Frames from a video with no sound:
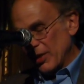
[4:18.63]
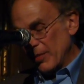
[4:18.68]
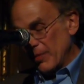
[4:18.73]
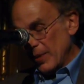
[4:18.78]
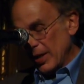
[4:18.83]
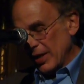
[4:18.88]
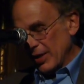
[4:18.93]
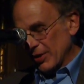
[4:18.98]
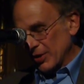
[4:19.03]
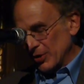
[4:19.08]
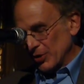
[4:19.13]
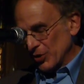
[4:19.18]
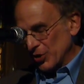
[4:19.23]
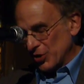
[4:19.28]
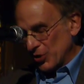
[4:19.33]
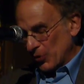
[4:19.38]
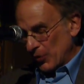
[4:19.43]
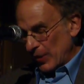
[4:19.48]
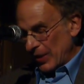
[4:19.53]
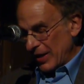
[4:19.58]
and medical
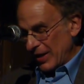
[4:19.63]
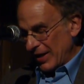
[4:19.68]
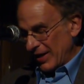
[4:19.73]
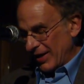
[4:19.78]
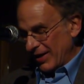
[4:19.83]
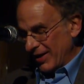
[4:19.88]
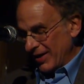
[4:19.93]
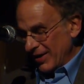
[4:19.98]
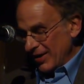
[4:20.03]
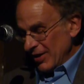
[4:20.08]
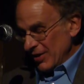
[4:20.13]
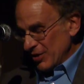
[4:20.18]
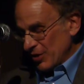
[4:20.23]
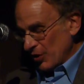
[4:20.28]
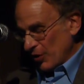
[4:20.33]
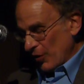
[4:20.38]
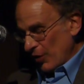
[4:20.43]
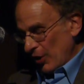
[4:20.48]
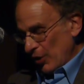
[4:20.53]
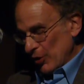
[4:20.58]
screening
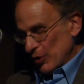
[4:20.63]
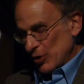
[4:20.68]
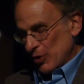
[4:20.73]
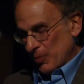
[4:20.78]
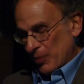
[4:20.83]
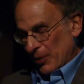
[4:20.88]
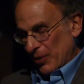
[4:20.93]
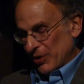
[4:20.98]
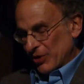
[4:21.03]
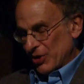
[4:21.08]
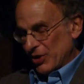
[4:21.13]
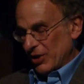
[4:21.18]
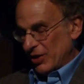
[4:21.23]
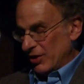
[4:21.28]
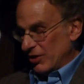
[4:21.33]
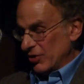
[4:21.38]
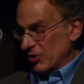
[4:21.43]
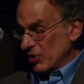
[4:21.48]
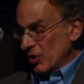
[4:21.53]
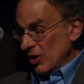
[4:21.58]
to those
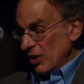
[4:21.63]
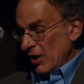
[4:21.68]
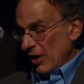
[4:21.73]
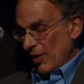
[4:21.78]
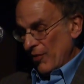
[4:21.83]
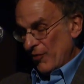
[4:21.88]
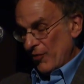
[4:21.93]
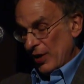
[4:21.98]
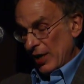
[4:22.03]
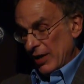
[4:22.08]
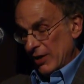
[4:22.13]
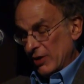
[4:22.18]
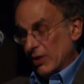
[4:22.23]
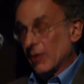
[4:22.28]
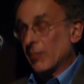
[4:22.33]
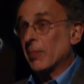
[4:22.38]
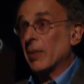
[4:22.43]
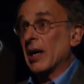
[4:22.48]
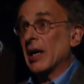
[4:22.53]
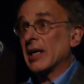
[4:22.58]
persons
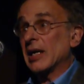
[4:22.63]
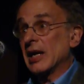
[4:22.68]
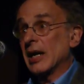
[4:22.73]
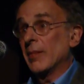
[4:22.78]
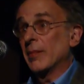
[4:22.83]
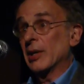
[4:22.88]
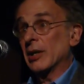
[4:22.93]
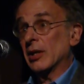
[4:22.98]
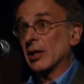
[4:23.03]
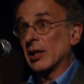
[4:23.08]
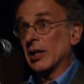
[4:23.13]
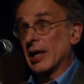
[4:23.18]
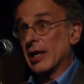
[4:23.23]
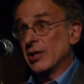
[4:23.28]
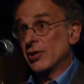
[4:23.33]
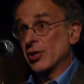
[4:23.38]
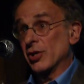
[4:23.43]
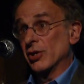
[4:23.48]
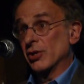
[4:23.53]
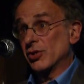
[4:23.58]
affected by chemical
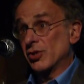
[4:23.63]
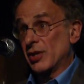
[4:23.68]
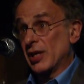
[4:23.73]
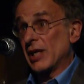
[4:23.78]
agents.